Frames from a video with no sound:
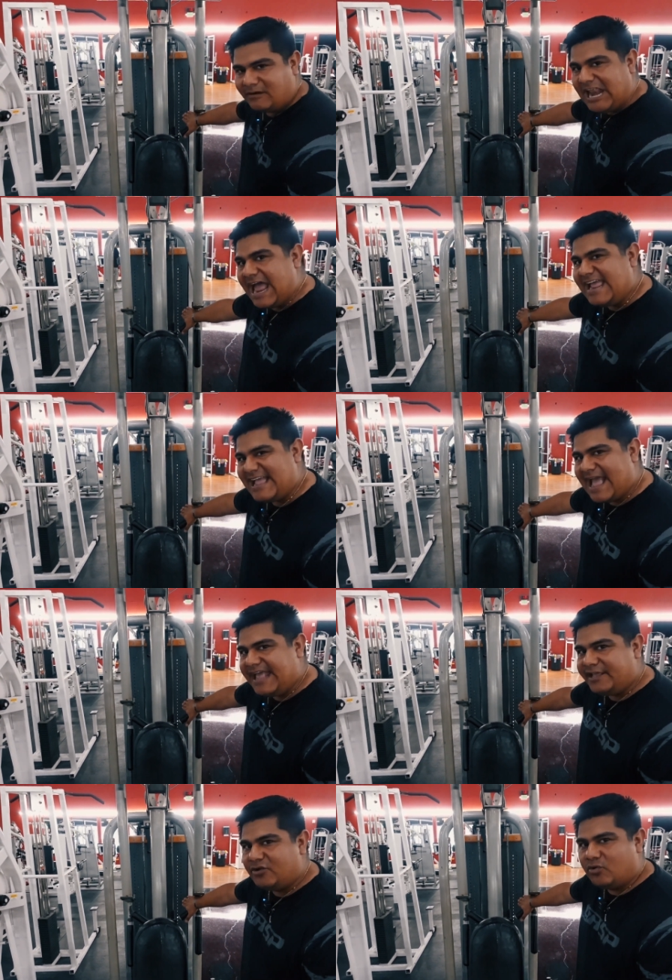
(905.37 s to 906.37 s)
like
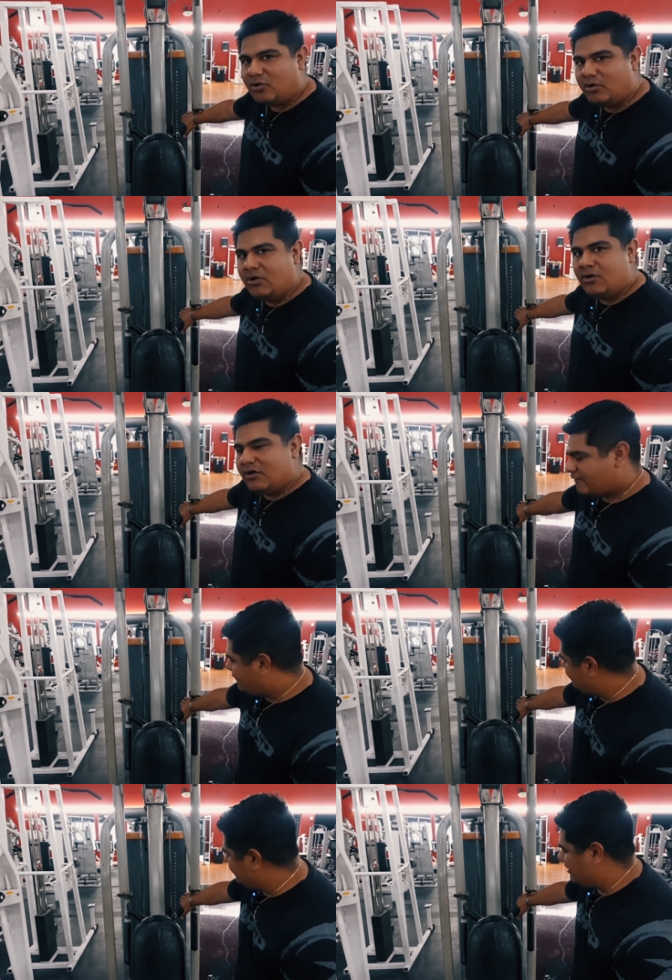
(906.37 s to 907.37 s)
angle
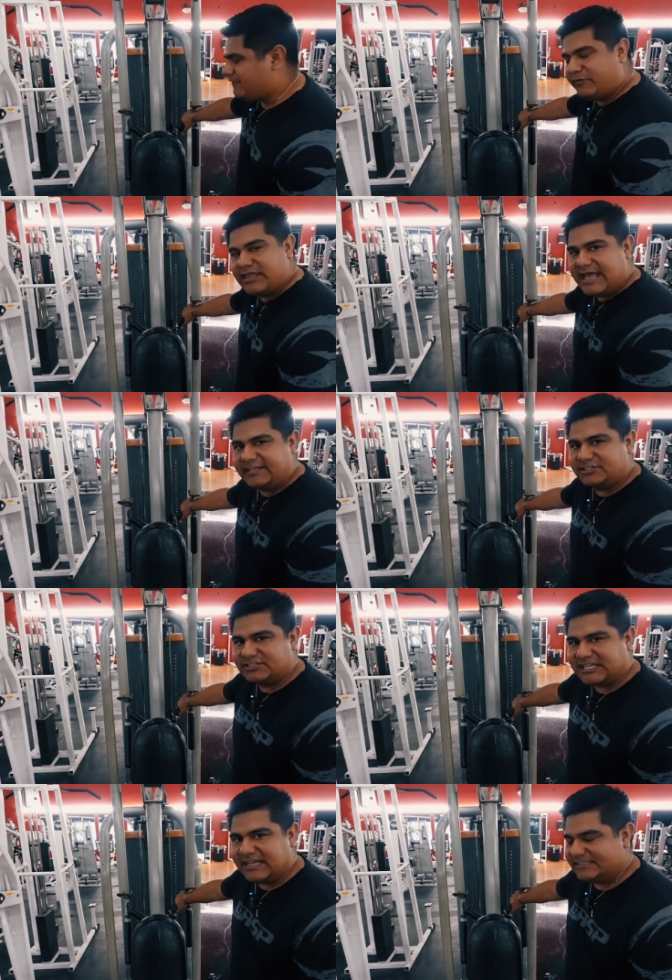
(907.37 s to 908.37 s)
for the
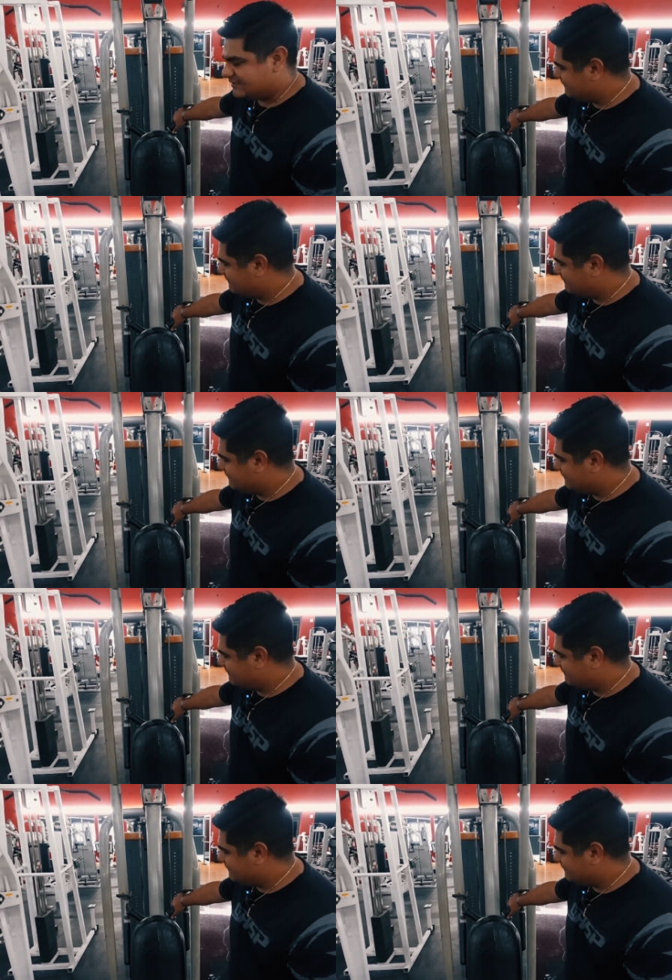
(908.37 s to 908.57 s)
exercise.